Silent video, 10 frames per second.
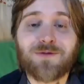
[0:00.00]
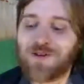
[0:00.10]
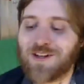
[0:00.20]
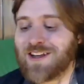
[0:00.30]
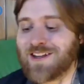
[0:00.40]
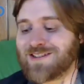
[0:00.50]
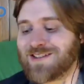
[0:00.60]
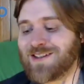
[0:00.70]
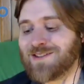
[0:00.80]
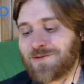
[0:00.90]
didn't get
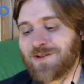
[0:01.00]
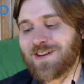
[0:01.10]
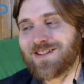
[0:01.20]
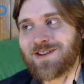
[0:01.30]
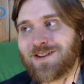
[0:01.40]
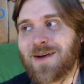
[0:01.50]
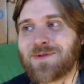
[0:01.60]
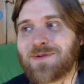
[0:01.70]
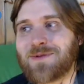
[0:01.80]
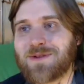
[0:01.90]
Civil War. Yeah, so
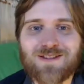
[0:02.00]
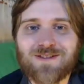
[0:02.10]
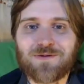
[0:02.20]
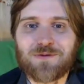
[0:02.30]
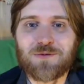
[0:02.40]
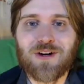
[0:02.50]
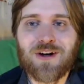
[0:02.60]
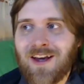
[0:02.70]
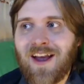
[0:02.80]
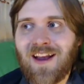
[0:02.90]
Captain America Civil War,
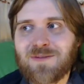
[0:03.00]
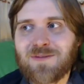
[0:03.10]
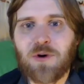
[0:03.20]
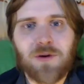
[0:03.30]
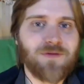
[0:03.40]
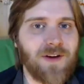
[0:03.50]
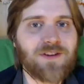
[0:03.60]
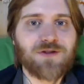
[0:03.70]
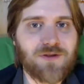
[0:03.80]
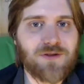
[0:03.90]
it's pretty much
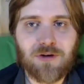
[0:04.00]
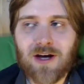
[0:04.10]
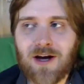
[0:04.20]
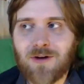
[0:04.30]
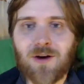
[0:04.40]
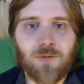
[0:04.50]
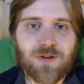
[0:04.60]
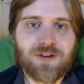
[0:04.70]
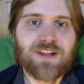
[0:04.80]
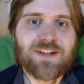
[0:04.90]
Avengers 3. I don't care what
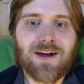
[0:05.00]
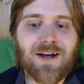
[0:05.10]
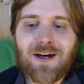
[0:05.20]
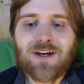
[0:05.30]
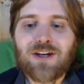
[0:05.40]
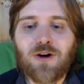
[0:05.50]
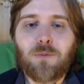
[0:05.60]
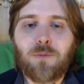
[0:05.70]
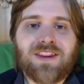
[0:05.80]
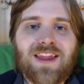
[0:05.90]
they say. You don't
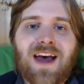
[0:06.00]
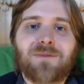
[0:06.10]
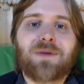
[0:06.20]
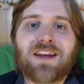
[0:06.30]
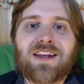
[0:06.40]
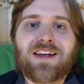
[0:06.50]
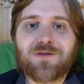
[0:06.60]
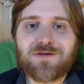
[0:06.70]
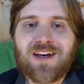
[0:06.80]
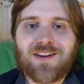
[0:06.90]
bring that many
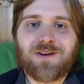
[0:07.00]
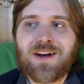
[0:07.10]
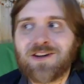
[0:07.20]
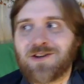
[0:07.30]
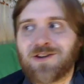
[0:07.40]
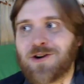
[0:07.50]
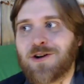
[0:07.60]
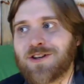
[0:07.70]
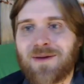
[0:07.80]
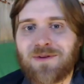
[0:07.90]
heroes together and call it
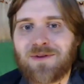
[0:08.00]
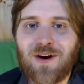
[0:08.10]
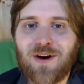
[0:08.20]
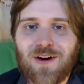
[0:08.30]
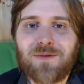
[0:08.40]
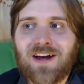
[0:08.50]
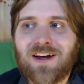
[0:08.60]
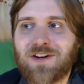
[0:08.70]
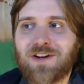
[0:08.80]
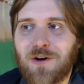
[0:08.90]
Captain America. I mean, I
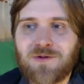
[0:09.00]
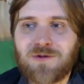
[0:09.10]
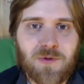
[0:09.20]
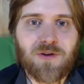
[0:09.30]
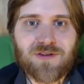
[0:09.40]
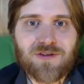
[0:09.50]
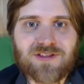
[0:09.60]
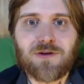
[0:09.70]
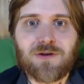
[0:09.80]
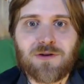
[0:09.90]
know it was part of the
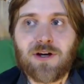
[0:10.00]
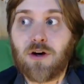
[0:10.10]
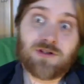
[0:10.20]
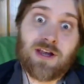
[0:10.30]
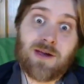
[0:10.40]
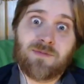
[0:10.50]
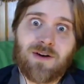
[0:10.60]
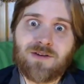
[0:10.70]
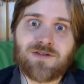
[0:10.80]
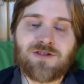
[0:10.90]
cycle, like, oh, it's Captain
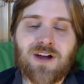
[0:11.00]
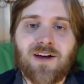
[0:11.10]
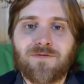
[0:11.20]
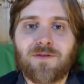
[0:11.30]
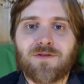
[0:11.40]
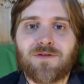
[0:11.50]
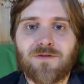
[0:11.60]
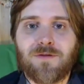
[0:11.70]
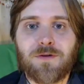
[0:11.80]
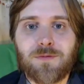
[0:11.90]
America's turn
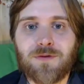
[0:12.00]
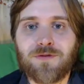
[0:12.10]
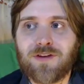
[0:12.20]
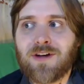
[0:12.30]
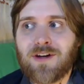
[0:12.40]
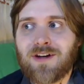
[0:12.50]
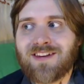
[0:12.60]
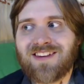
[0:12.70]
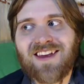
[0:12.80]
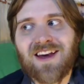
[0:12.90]
for a new movie.
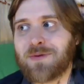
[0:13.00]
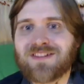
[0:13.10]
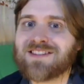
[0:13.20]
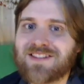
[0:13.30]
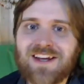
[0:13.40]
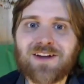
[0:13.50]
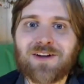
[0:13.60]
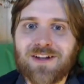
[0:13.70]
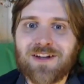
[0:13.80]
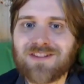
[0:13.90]
Yeah, but it's still
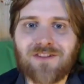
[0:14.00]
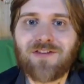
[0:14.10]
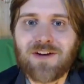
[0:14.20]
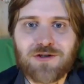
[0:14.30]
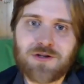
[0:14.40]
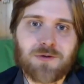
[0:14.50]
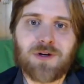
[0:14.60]
Avengers 3.